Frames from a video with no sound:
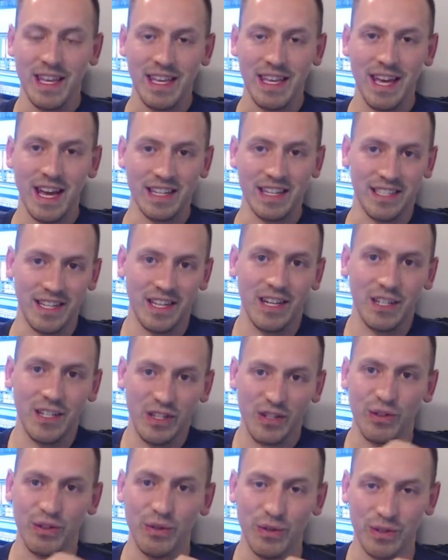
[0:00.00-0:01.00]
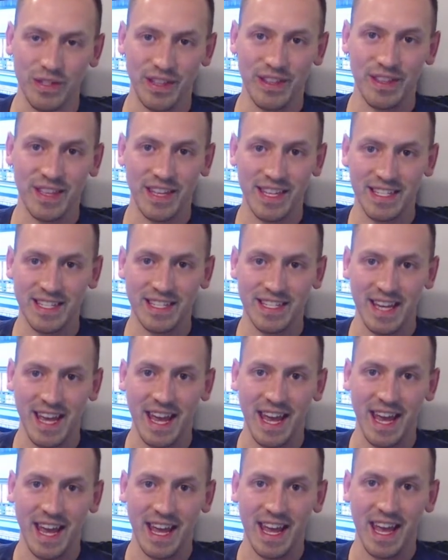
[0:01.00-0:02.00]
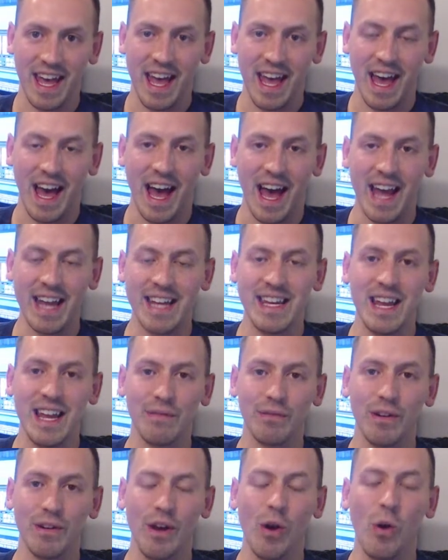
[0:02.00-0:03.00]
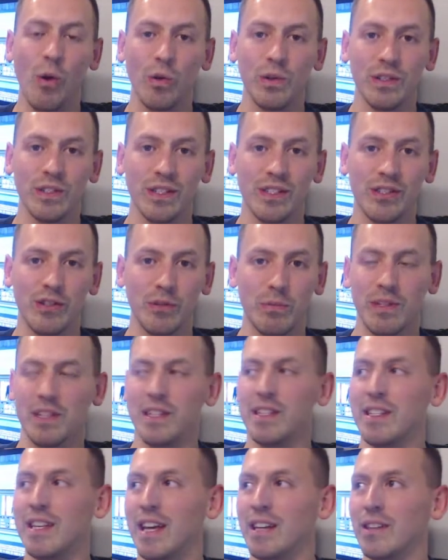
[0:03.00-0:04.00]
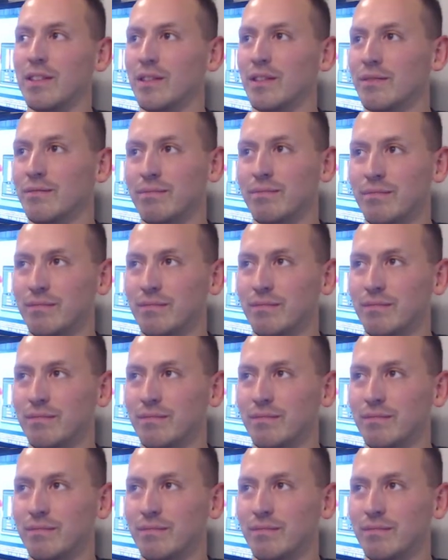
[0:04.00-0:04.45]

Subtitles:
Yes, it is true. To this day, I never owned a Super Nintendo.